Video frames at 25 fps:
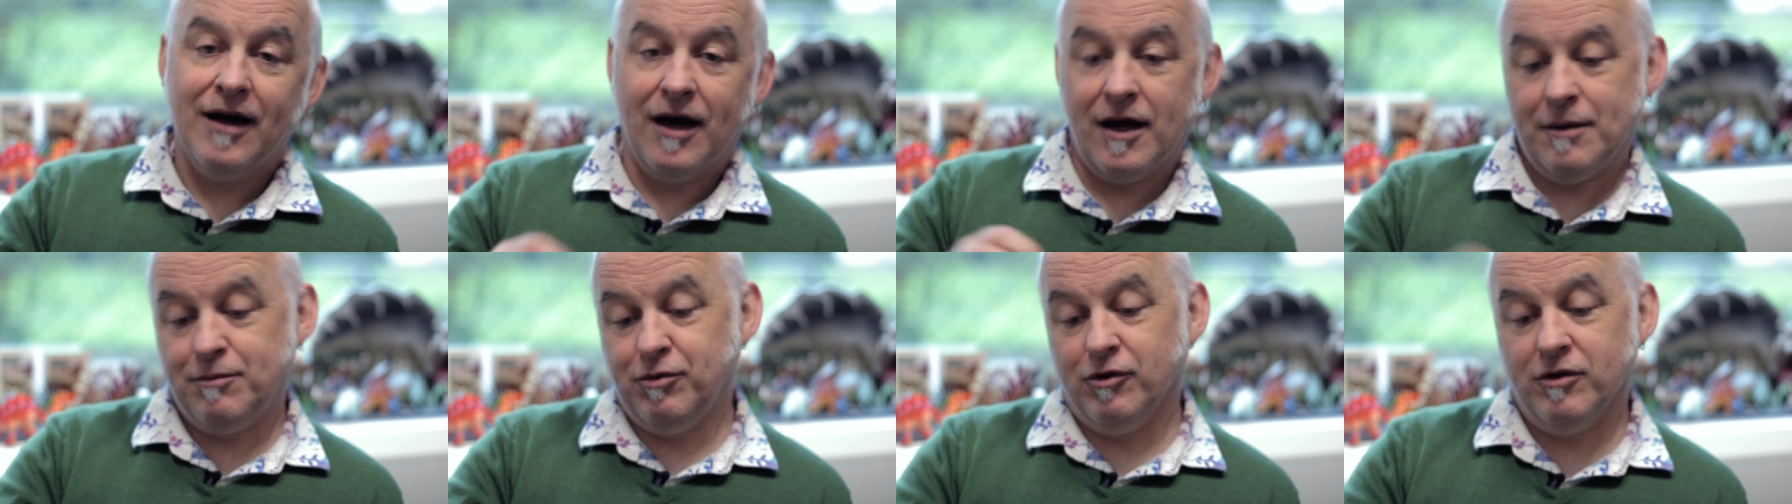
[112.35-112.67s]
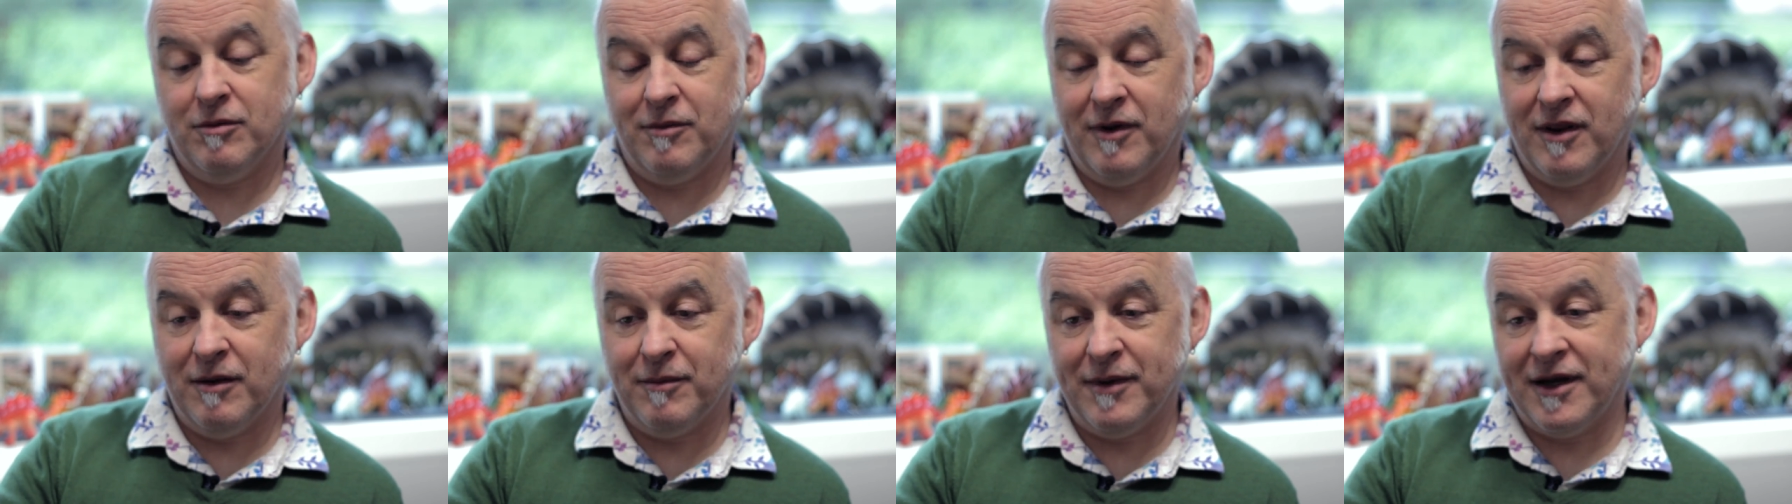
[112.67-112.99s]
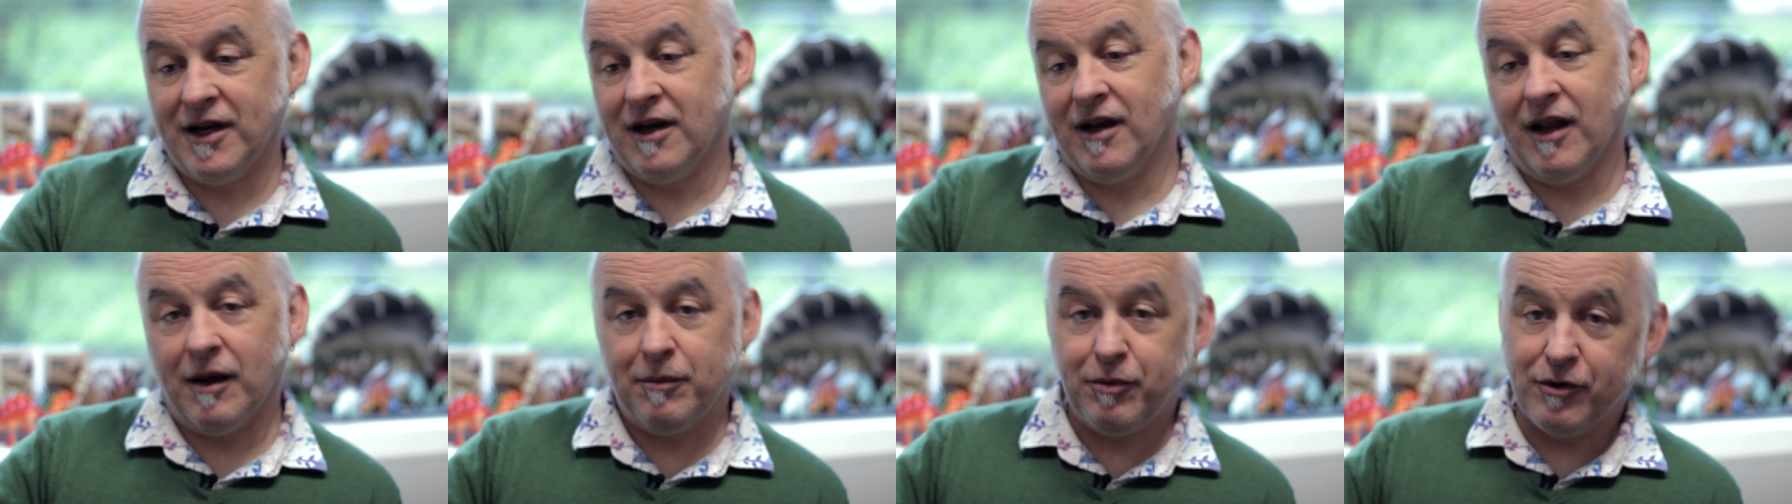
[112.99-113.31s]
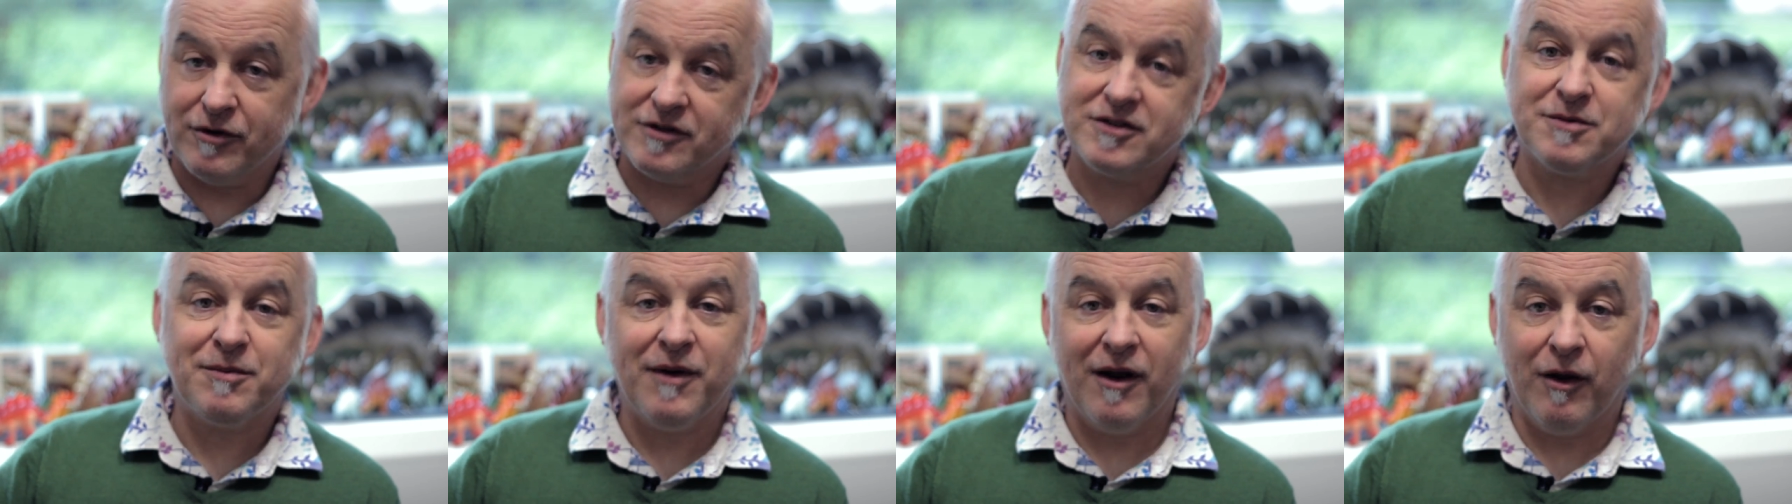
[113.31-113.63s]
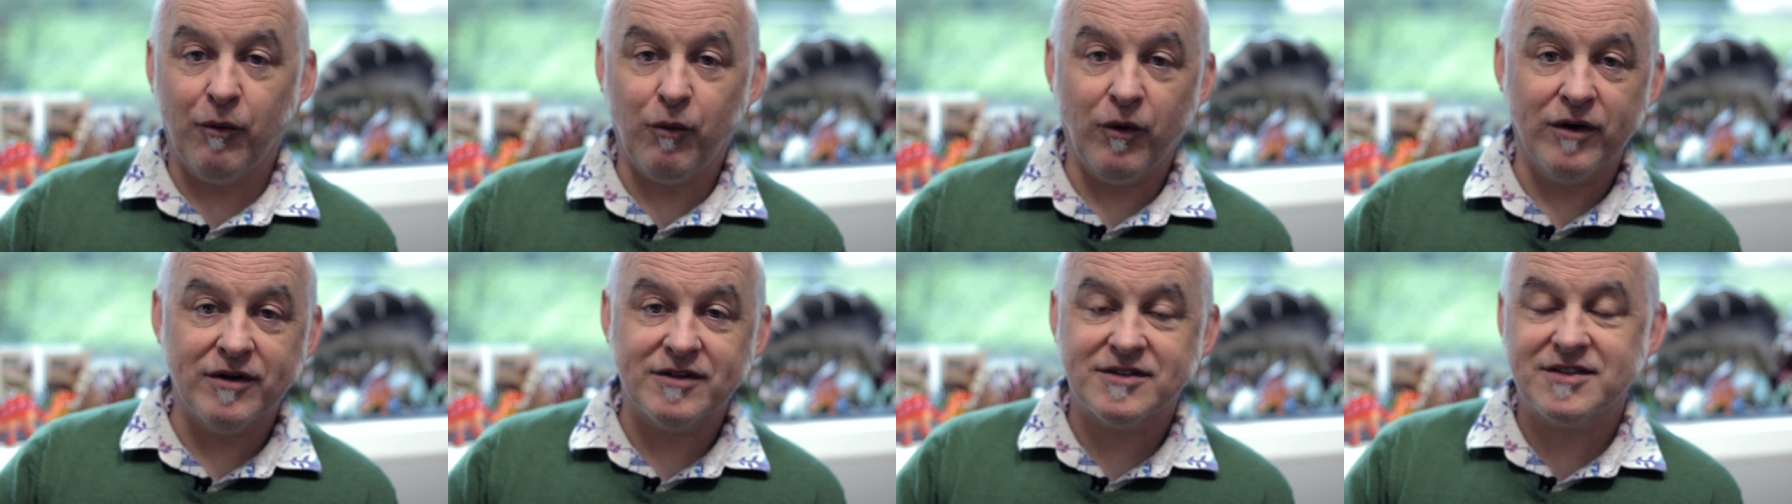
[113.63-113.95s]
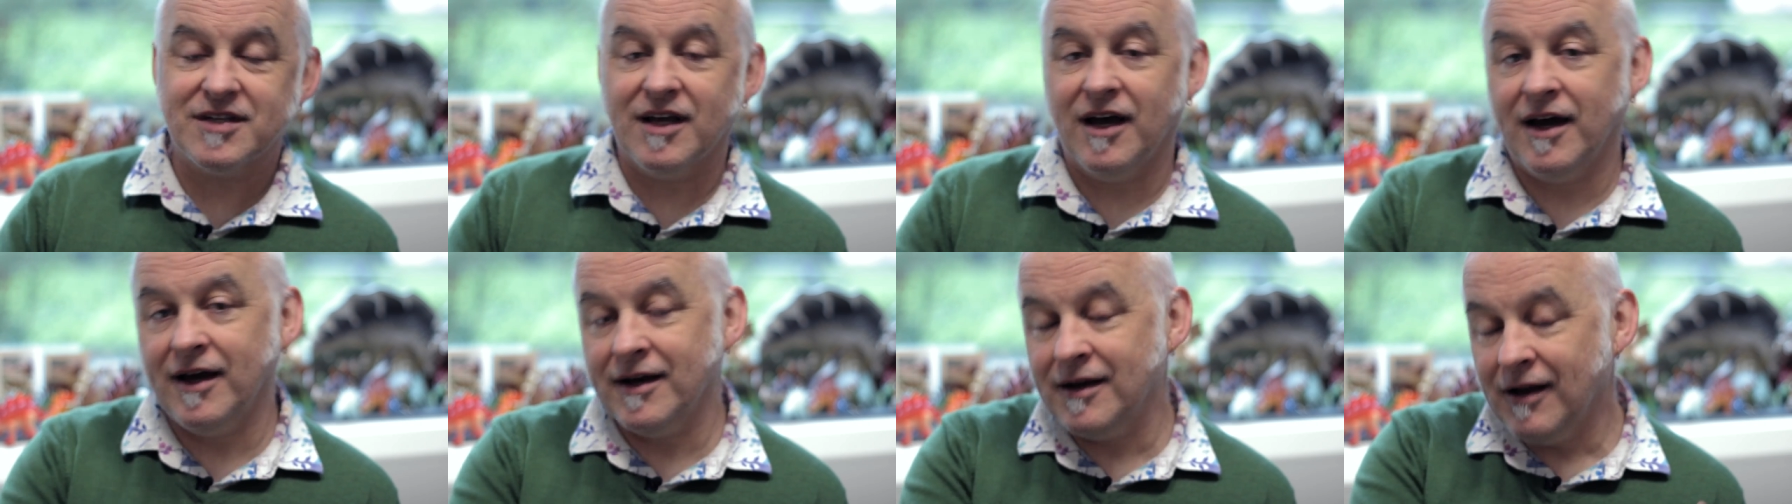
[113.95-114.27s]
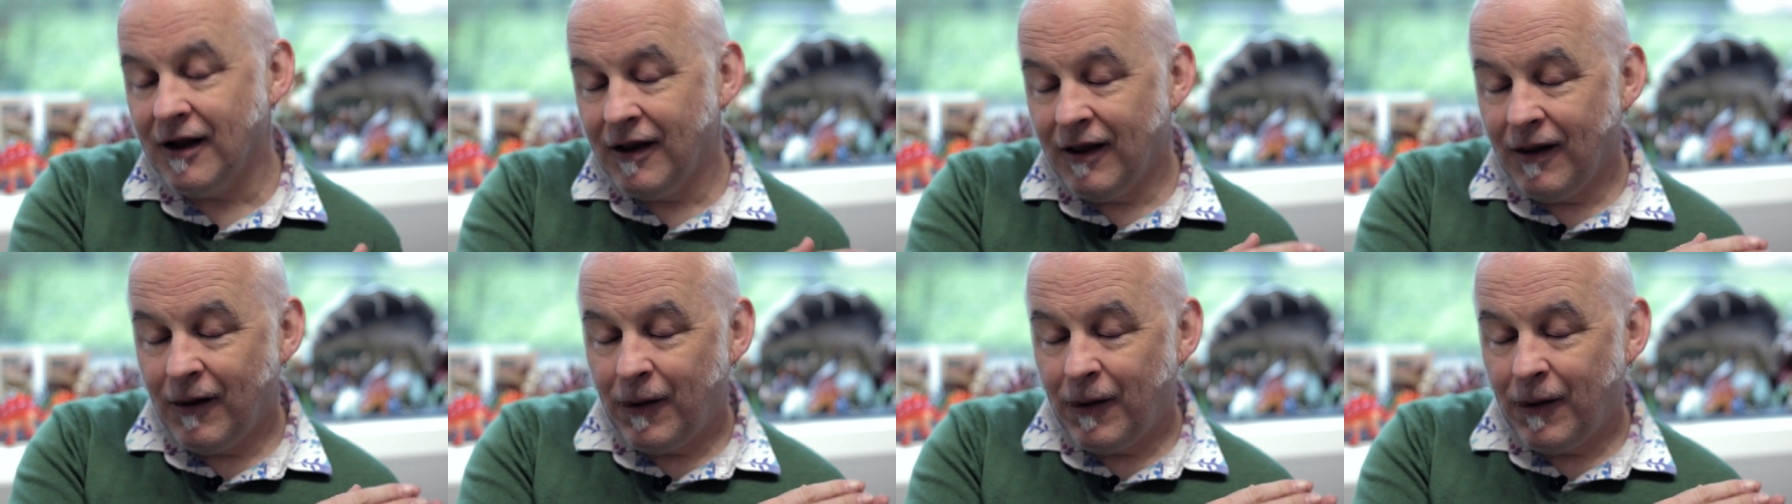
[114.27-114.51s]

I put them in the middle. I put the smell on one side.